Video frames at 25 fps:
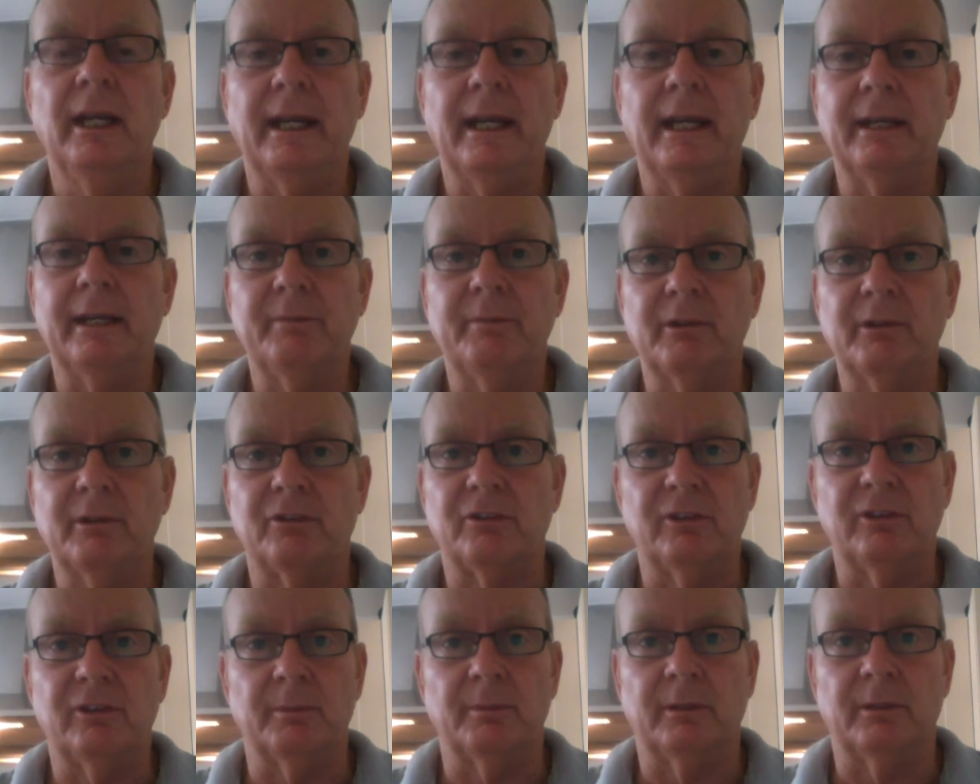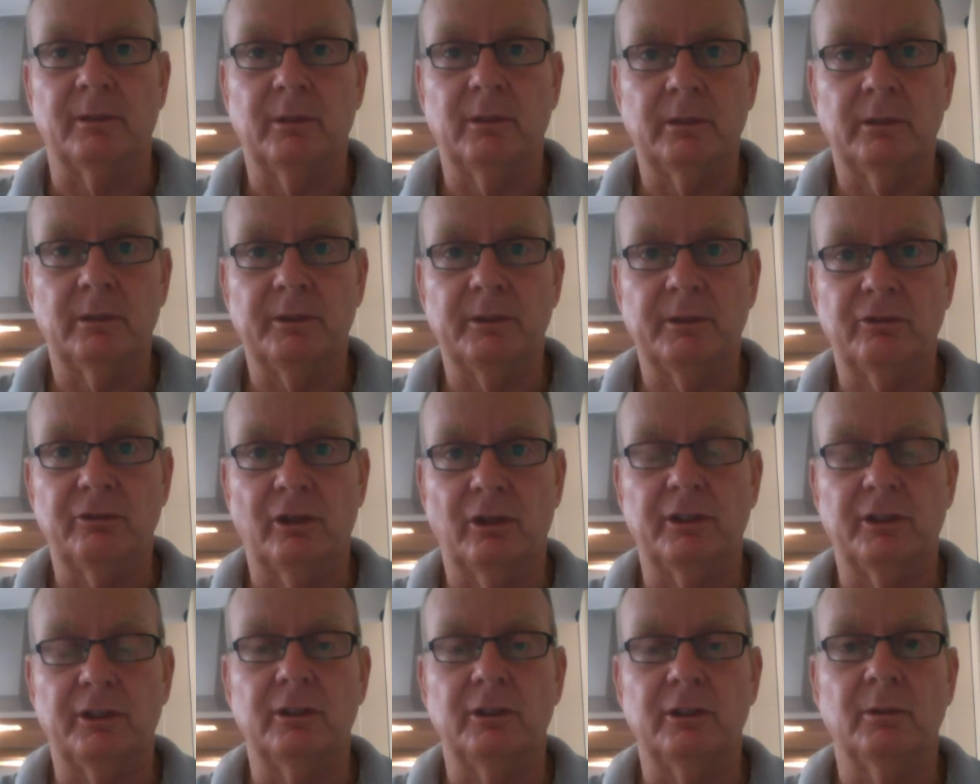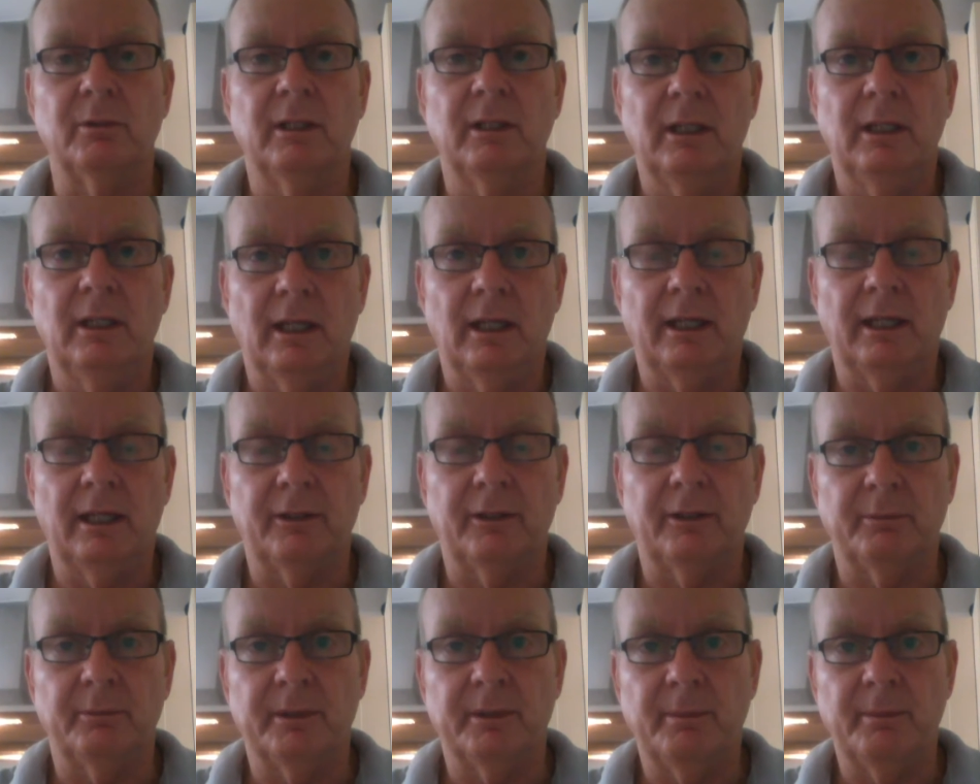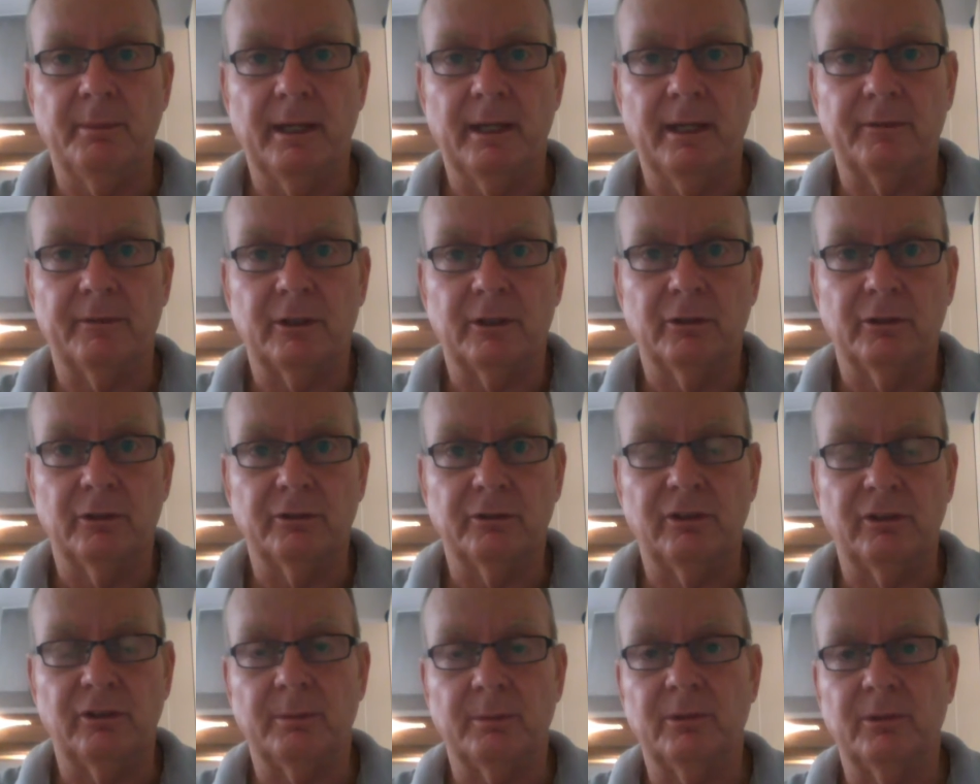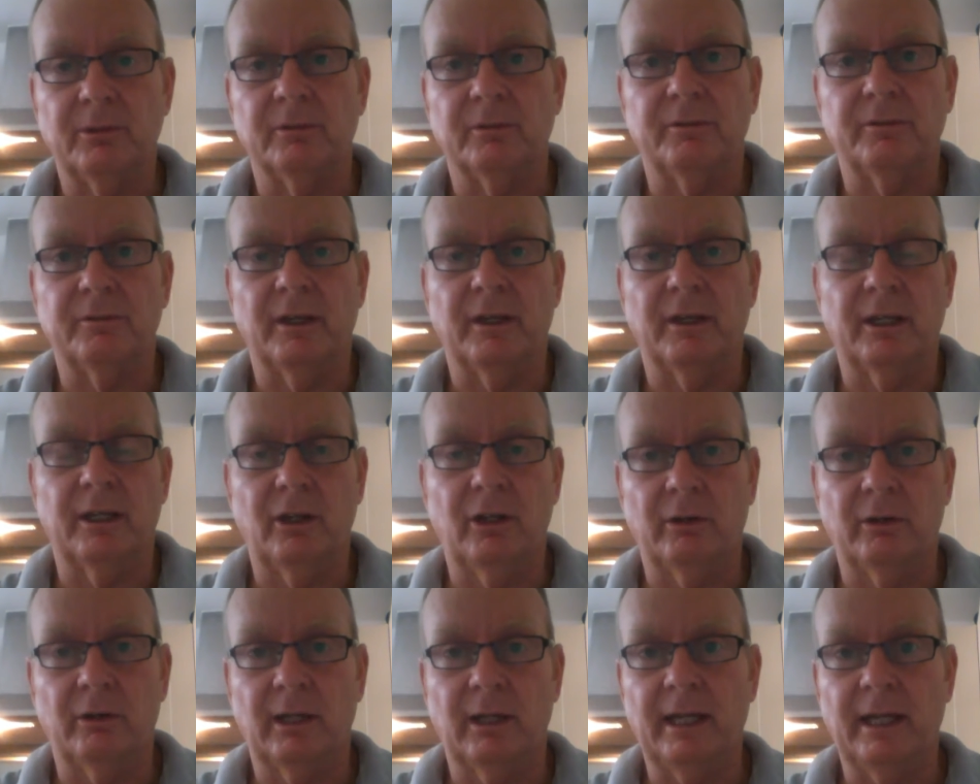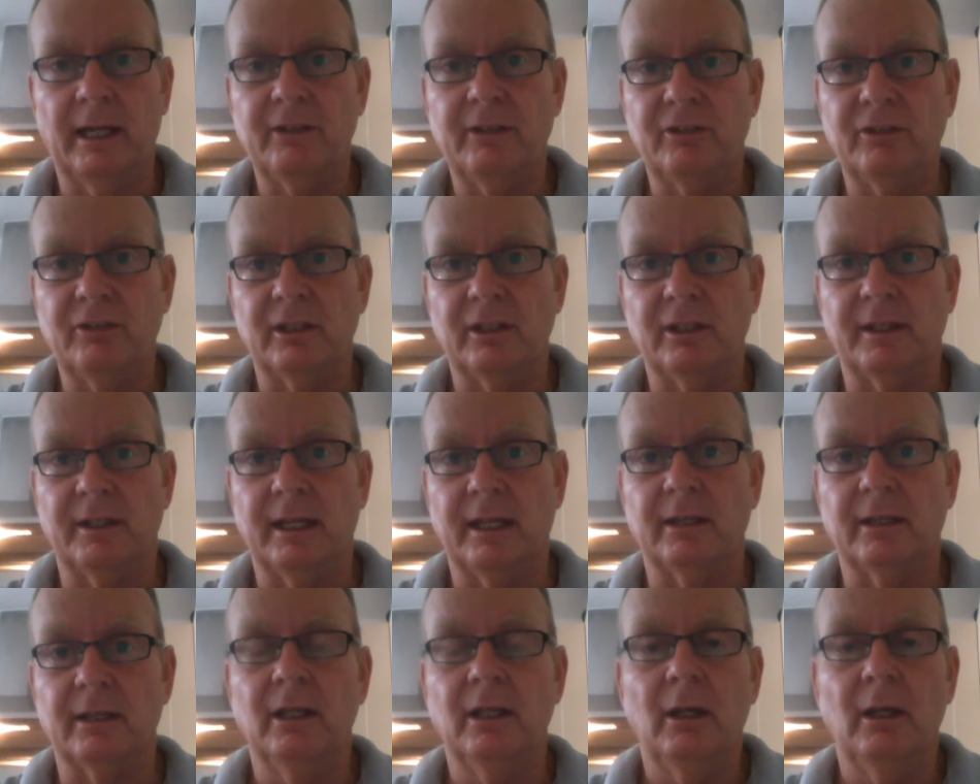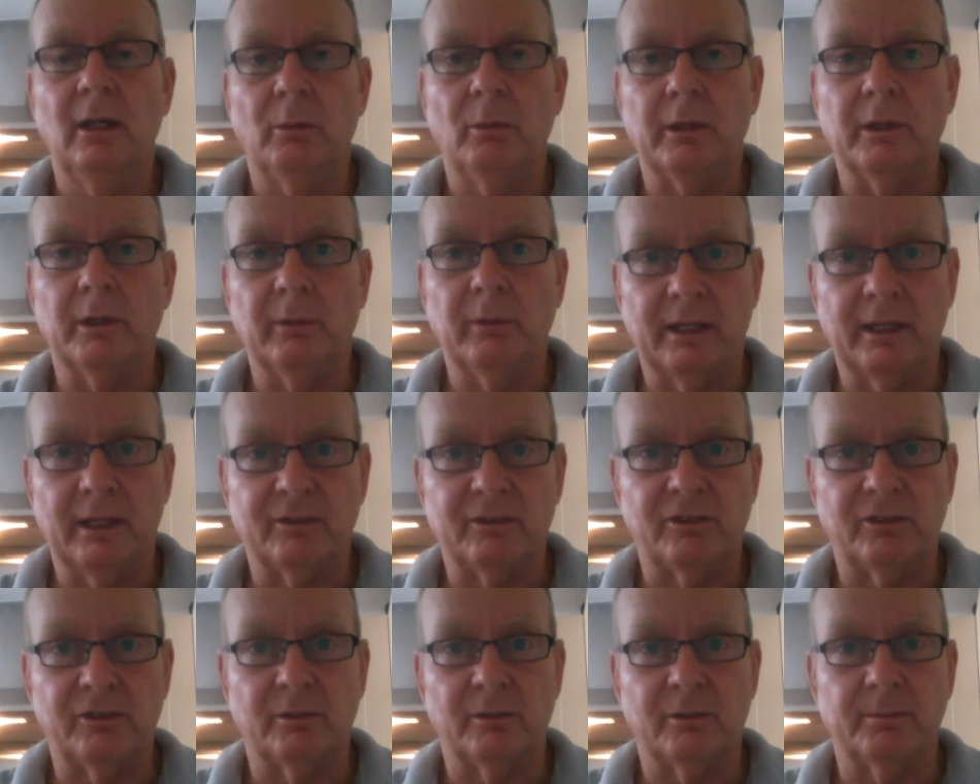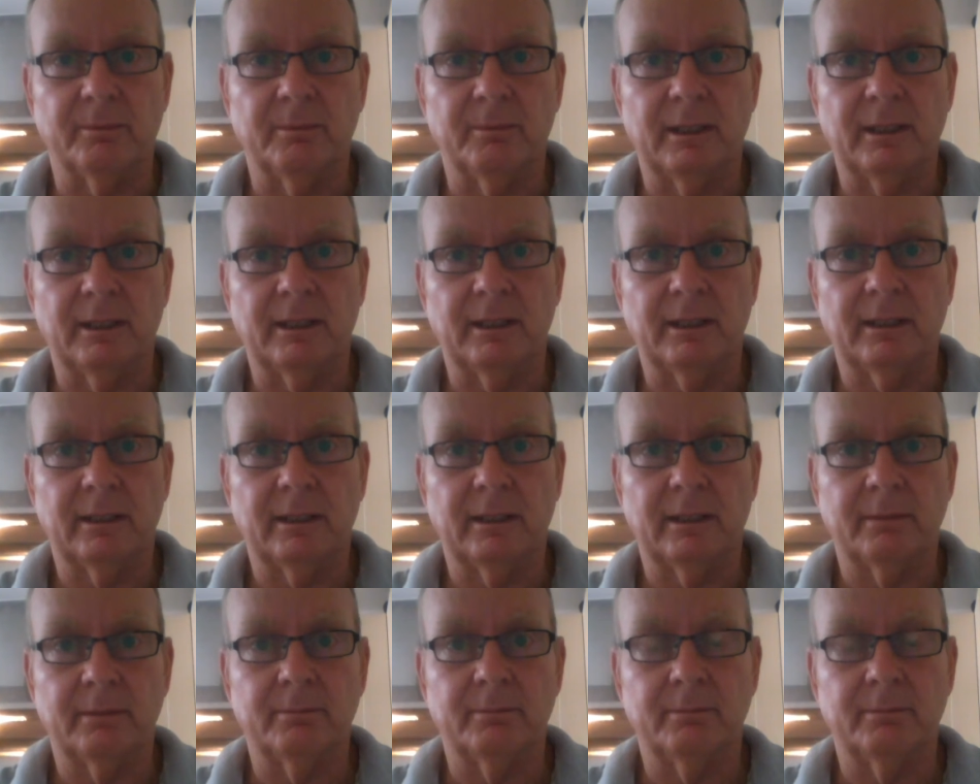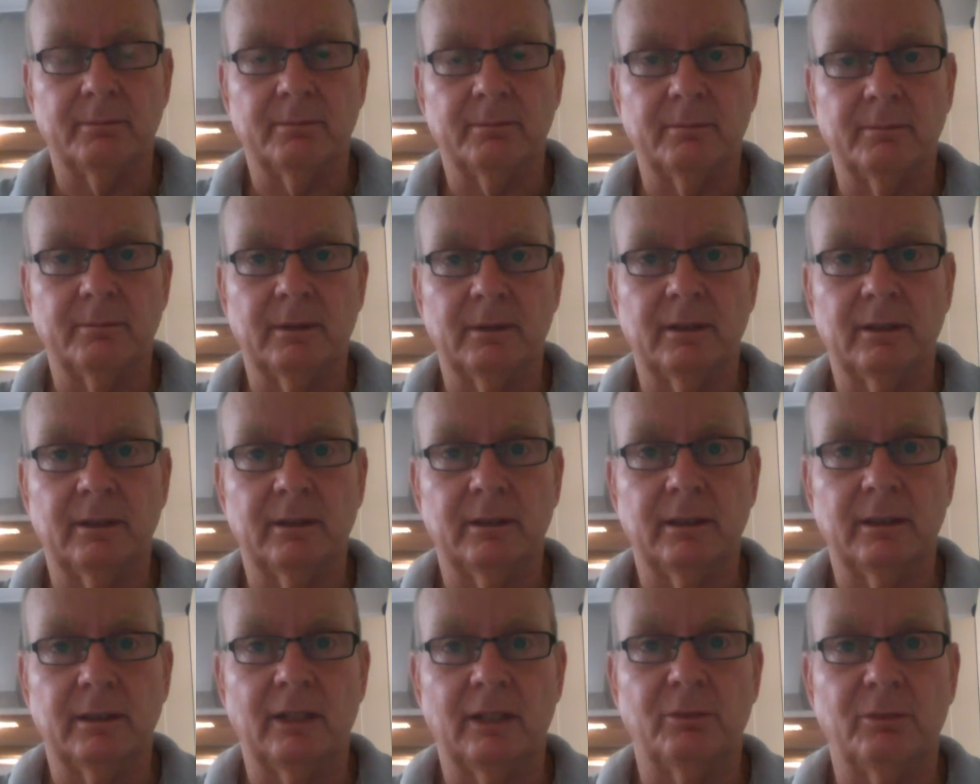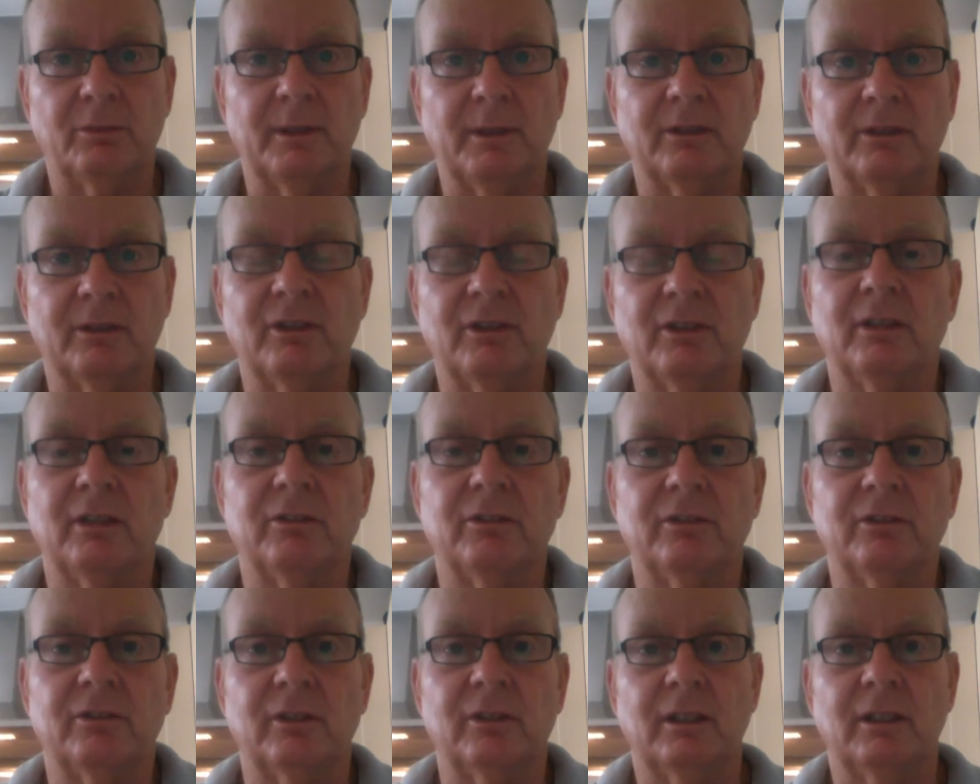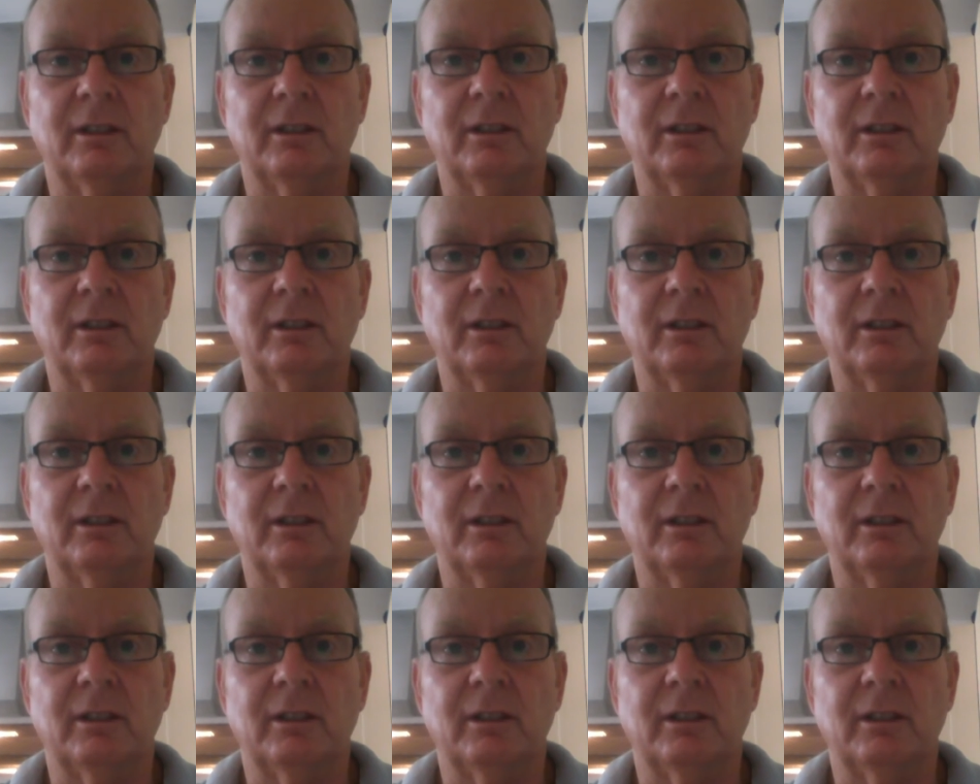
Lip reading: and very similar where we show you a little bit about the concept of correlation, and then we run some SPSS